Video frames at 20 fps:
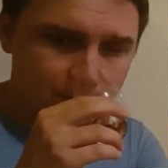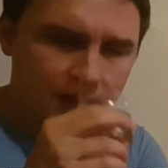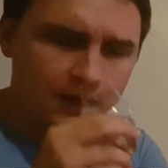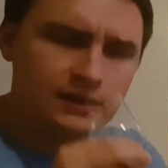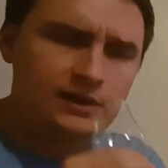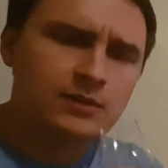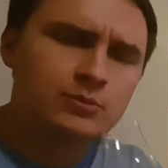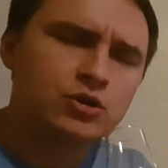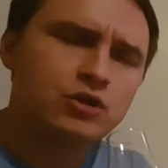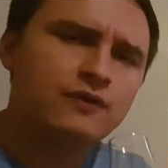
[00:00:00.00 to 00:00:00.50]
a
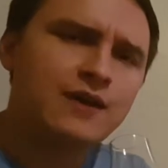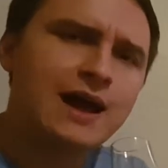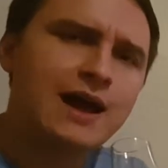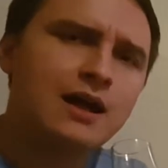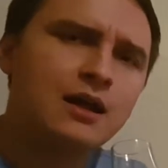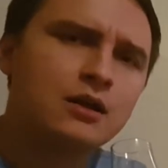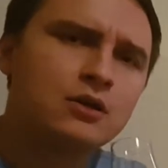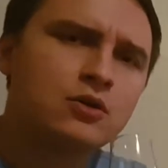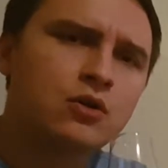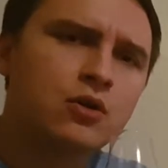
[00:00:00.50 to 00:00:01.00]
little bit of
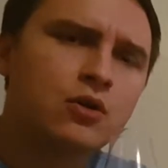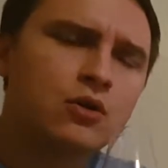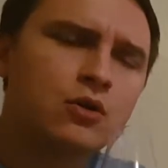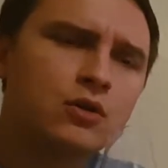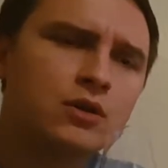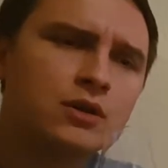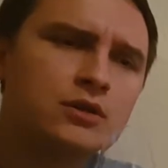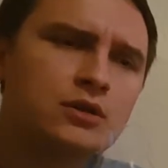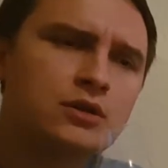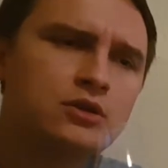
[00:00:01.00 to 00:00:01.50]

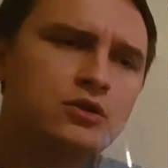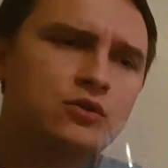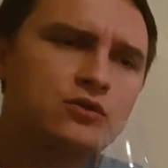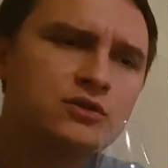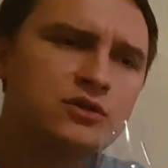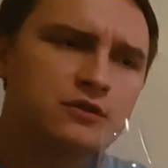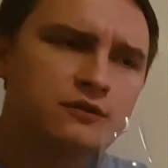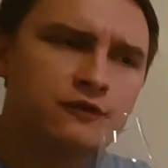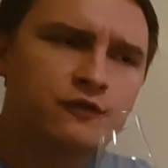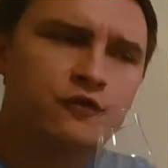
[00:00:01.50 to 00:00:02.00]
alcohol in the
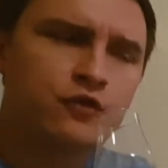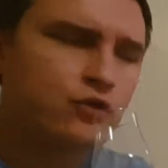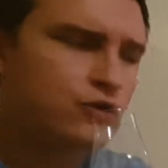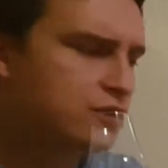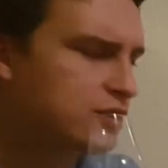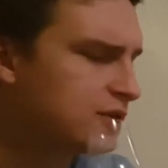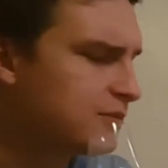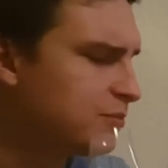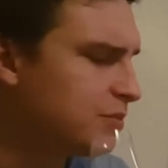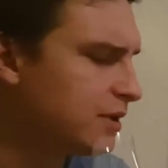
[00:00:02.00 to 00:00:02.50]
nose at first,